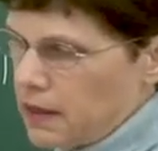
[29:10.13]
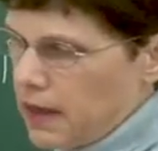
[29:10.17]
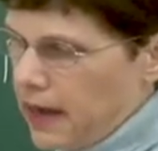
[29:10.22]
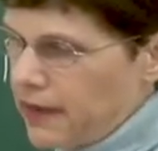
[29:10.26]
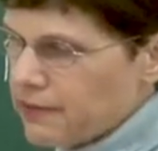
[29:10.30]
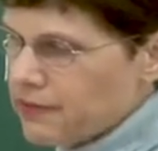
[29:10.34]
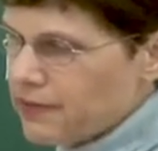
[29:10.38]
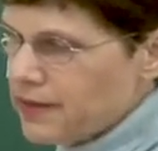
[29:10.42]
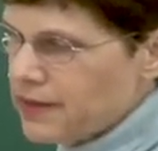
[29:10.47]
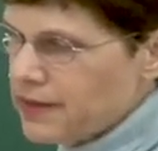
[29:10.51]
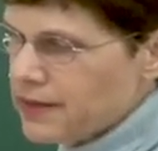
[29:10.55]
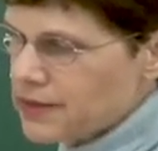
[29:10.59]

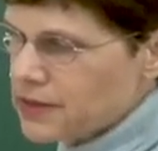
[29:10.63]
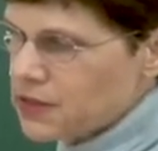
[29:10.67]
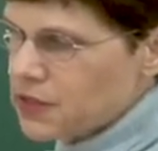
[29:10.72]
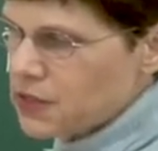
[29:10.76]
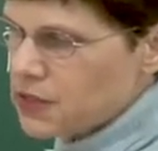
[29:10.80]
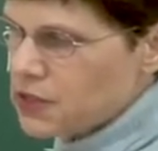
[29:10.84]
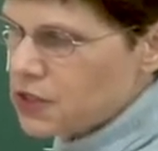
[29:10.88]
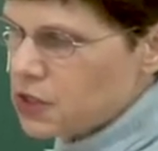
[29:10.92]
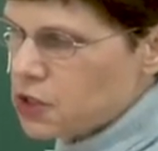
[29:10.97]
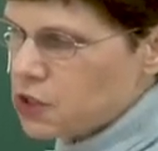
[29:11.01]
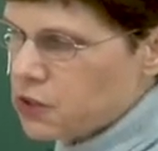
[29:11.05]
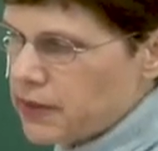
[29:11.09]
I think it's
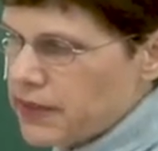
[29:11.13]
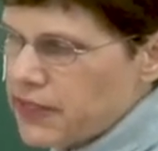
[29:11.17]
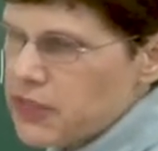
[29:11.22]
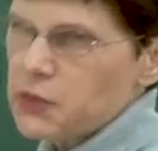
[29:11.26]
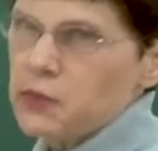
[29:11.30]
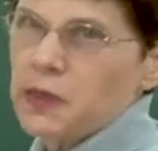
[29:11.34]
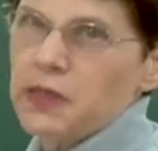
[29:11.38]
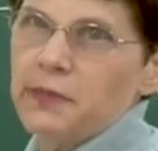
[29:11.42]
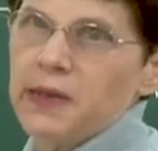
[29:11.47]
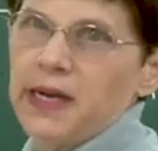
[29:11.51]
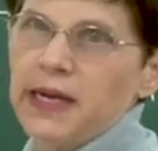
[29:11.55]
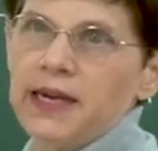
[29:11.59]
just a choice
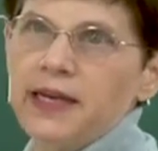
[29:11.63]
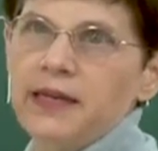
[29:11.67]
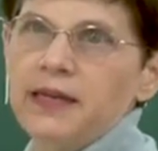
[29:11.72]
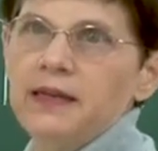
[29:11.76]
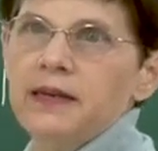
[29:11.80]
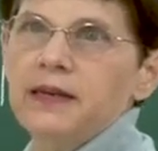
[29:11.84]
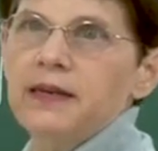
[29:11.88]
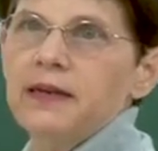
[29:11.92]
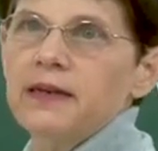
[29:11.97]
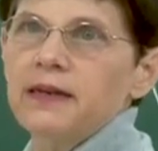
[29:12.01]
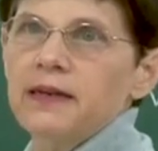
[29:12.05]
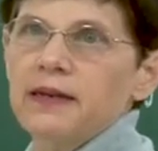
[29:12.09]
we made.
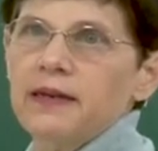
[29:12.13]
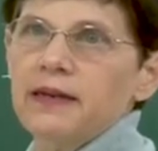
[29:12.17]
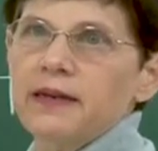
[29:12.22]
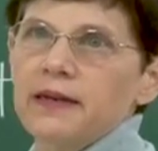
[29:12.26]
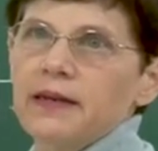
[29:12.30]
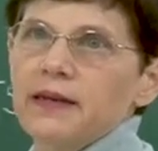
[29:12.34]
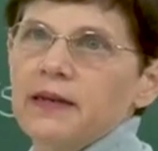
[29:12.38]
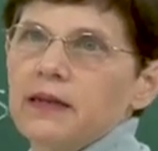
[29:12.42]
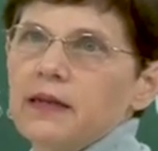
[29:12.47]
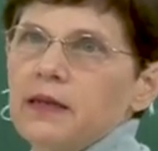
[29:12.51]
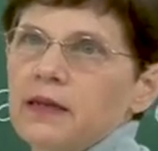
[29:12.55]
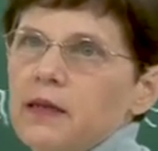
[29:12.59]

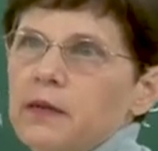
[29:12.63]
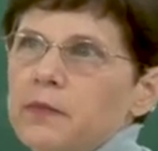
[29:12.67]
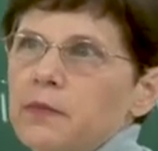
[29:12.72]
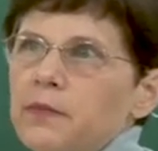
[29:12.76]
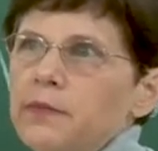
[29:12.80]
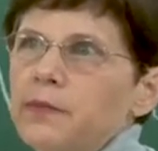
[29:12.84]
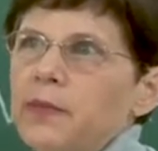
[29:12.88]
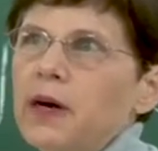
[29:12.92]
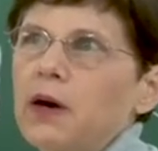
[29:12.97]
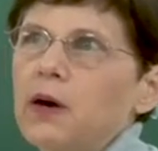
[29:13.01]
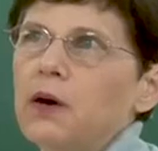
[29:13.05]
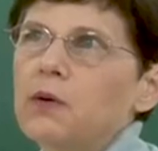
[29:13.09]

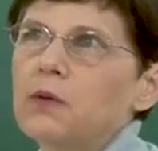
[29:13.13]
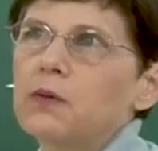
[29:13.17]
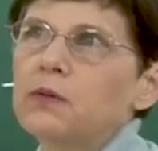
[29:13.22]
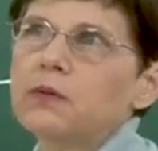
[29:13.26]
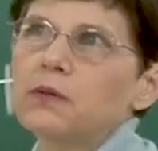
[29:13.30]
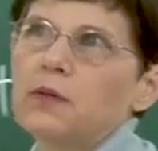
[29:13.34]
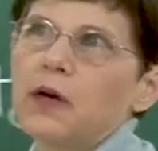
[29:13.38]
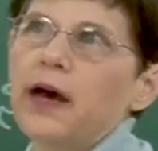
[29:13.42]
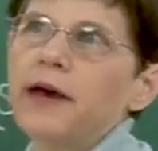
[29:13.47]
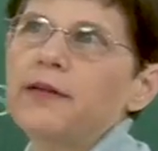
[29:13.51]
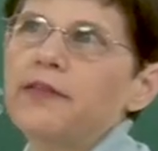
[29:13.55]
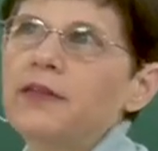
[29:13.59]
Bao.
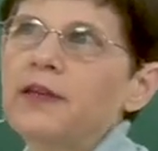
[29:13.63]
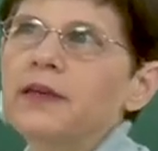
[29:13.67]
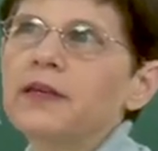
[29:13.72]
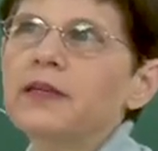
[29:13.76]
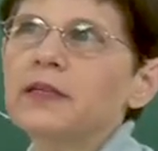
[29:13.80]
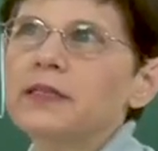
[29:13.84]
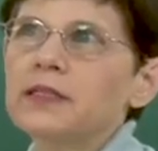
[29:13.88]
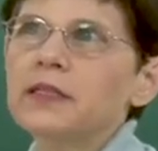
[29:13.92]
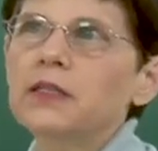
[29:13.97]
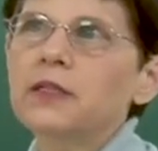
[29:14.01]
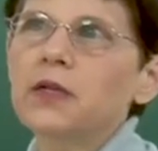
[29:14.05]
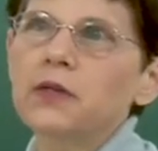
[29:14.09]
I think
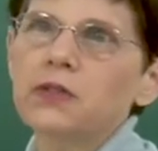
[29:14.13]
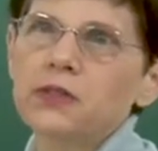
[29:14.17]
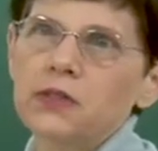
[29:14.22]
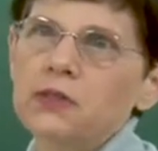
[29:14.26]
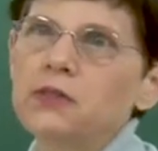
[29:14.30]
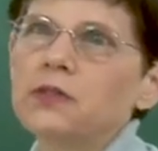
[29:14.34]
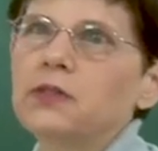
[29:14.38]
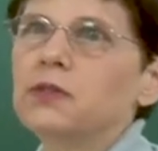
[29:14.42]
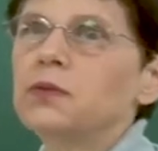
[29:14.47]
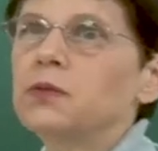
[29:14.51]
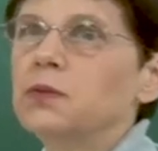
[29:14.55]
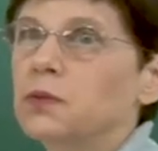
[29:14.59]
it's
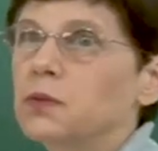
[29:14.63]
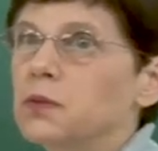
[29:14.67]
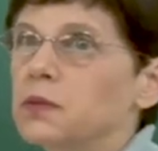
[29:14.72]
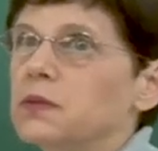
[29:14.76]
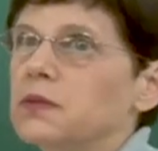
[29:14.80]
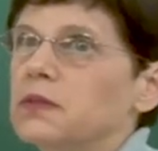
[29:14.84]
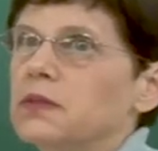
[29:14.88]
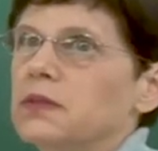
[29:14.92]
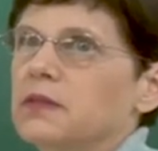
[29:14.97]
closer to u.